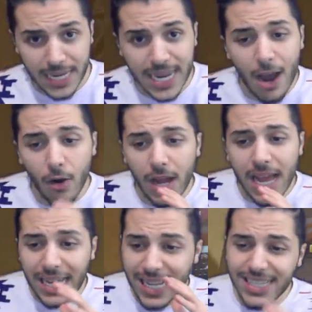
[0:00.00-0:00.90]
Now,
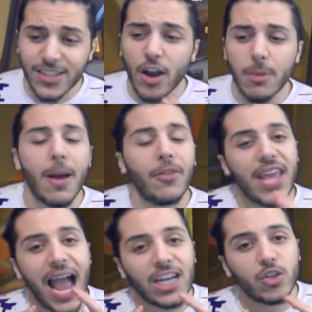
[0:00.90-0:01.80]
let's talk about
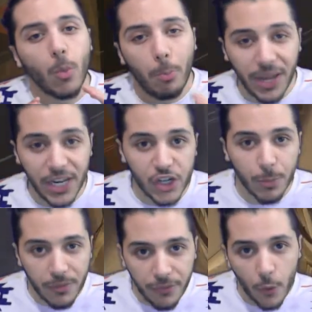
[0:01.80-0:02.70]
the actual picture
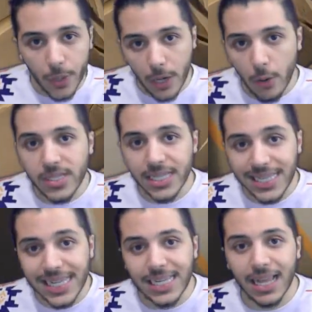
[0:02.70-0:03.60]
before we go into
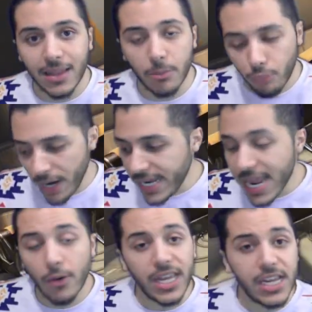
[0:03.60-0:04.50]
detail and break
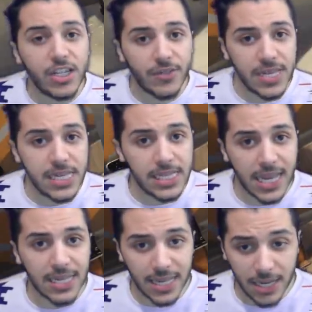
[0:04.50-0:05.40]
down each of these
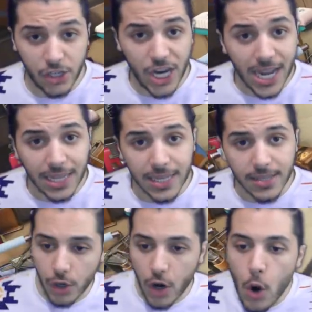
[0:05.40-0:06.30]
things in the
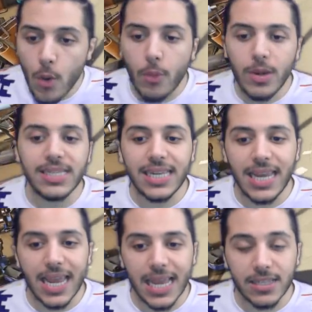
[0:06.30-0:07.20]
checklist. What we
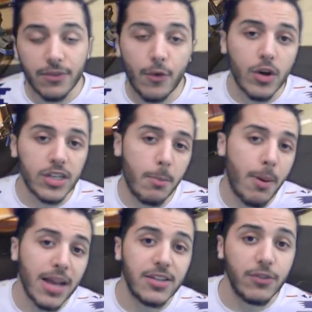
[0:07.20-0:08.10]
see is, of course, a
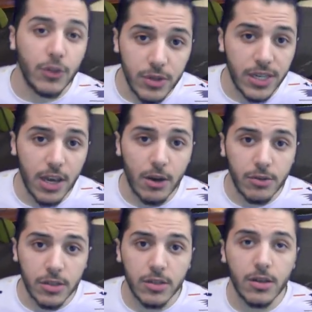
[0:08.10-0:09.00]
box of
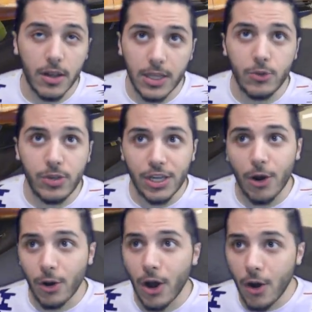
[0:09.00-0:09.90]
Lucio's.
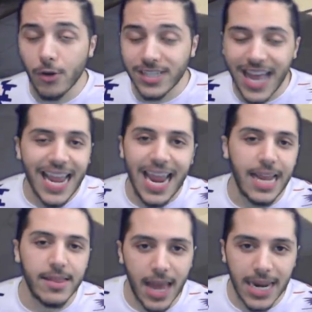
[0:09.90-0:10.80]
I
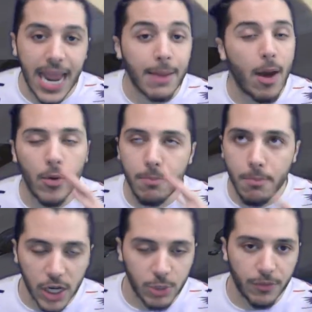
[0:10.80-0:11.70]
hate that name. I would
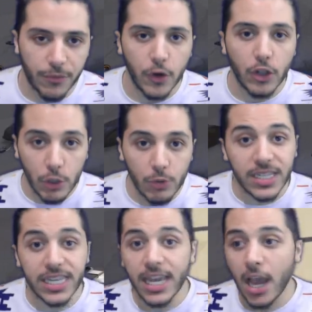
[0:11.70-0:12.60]
much prefer
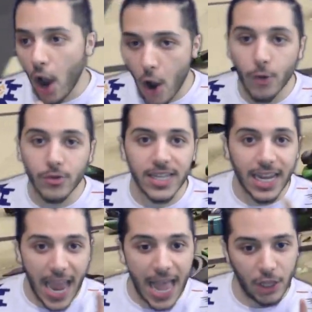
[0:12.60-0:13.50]
Lucio's,
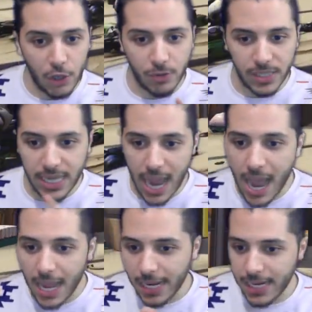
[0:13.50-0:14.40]
like
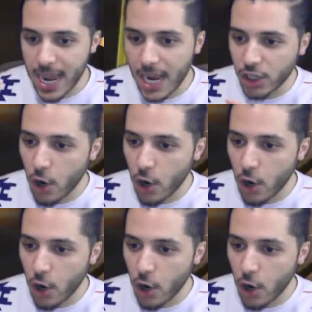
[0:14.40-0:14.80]
LUCI-OH''S.